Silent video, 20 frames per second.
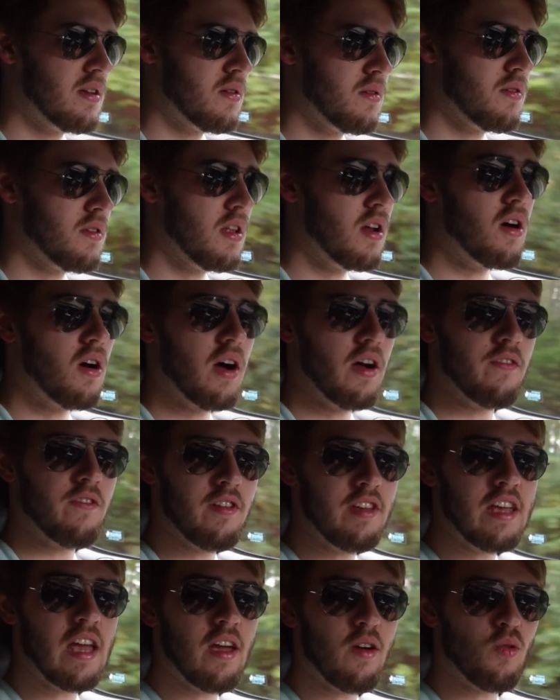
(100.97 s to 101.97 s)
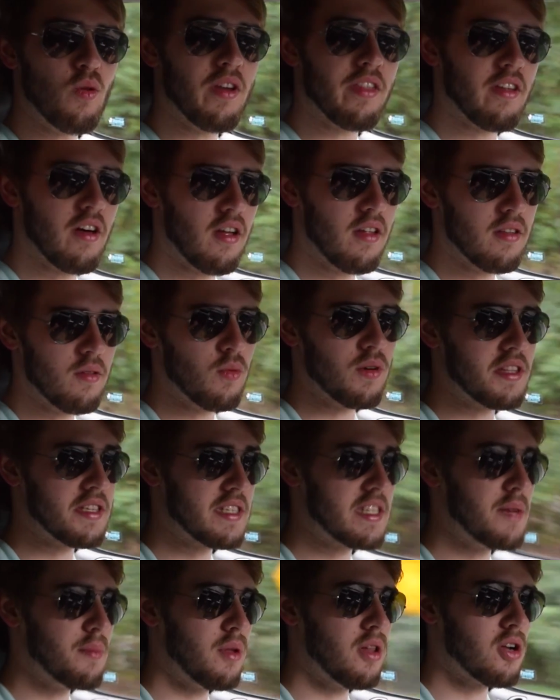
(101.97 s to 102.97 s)
a V8 with
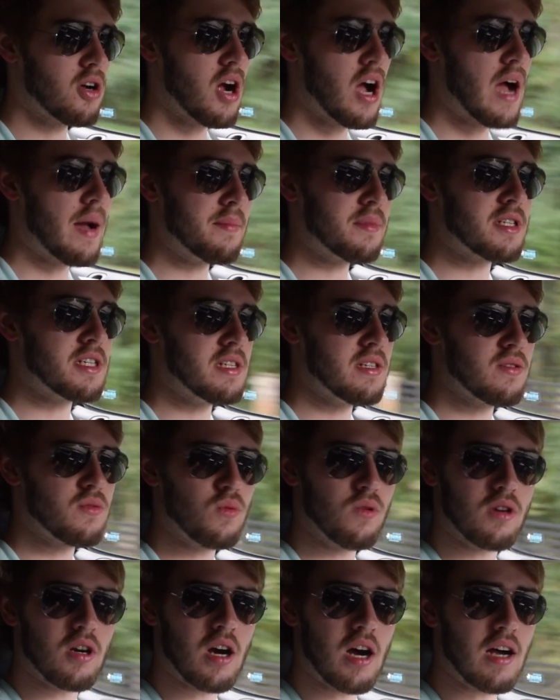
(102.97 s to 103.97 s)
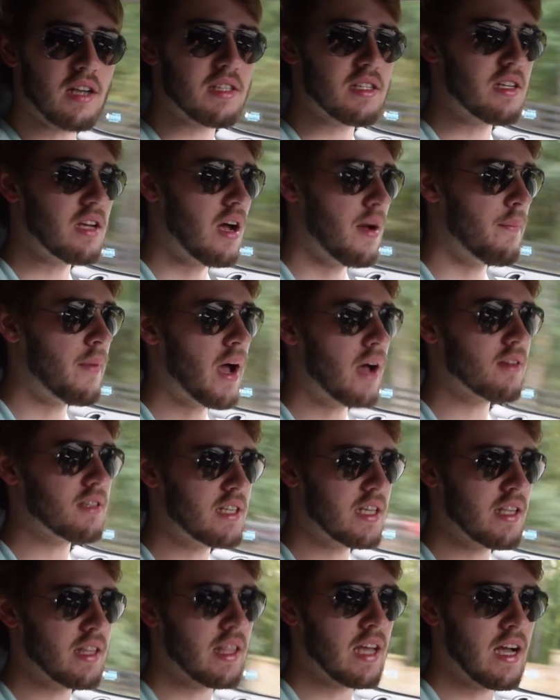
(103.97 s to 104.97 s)
similar options will cost about
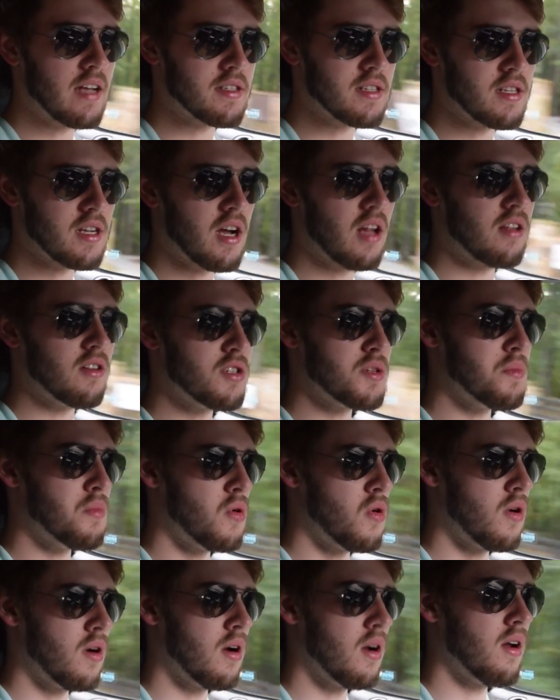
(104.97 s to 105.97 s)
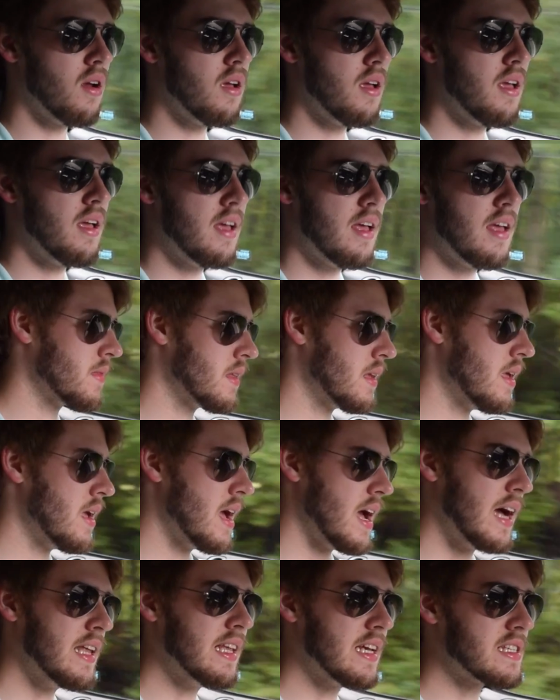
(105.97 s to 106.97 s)
$10,000 more.
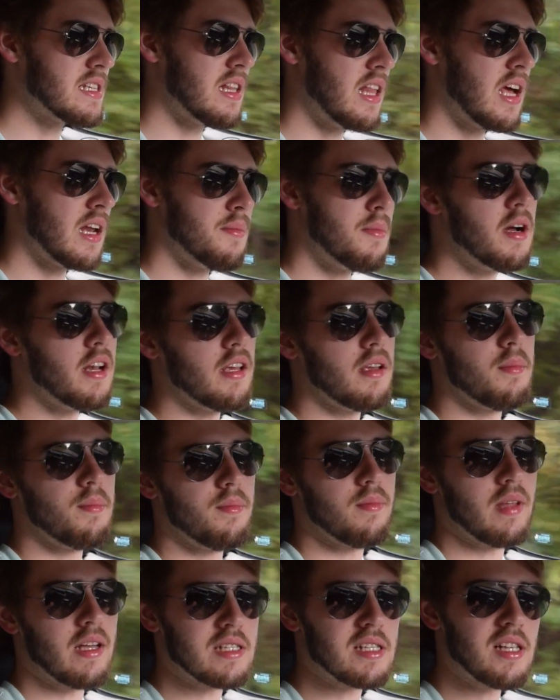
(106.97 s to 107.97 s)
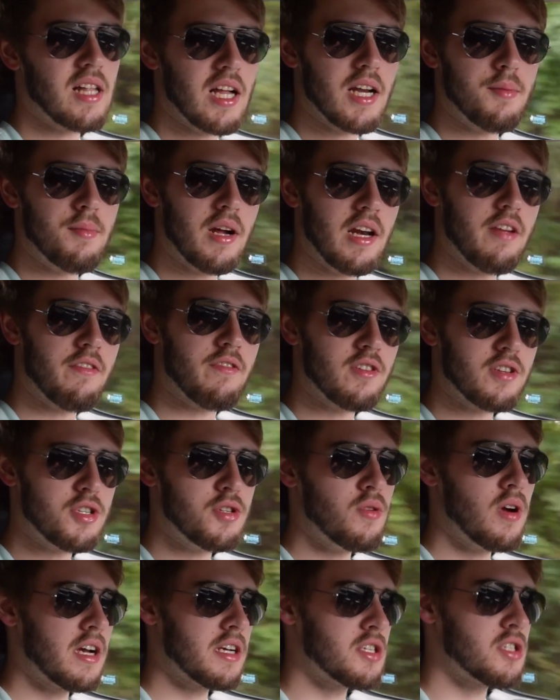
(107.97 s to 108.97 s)
And that's a lot of money. That's a lot of money for
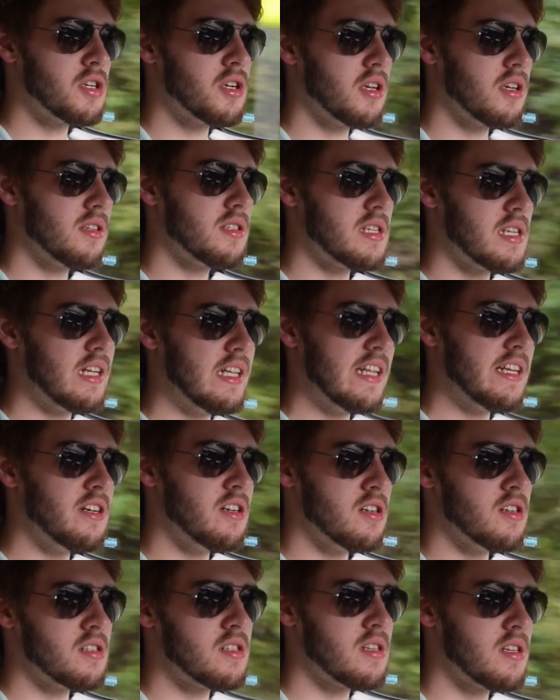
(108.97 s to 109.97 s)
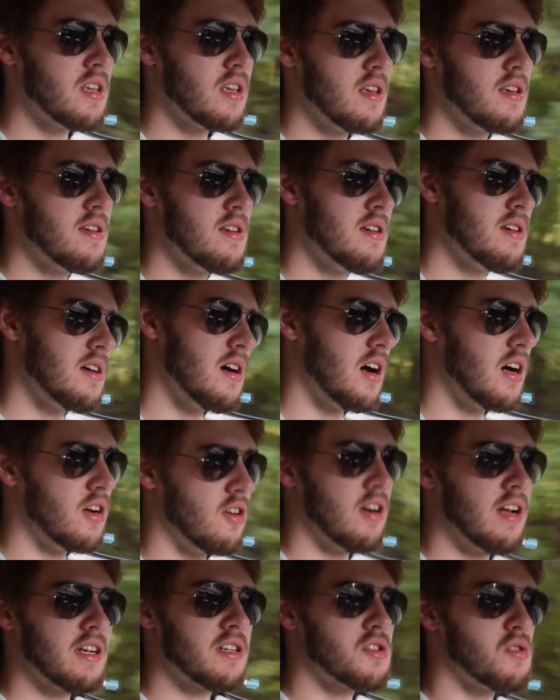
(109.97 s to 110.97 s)
2 extra cylinders, 100
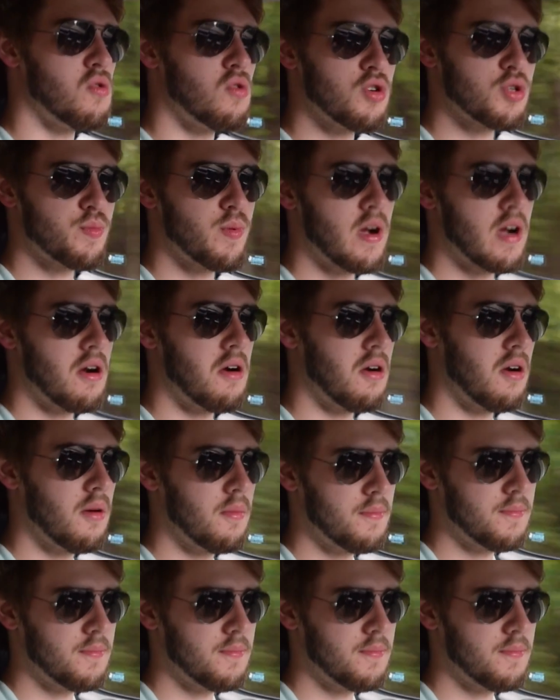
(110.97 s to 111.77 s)
extra horsepower.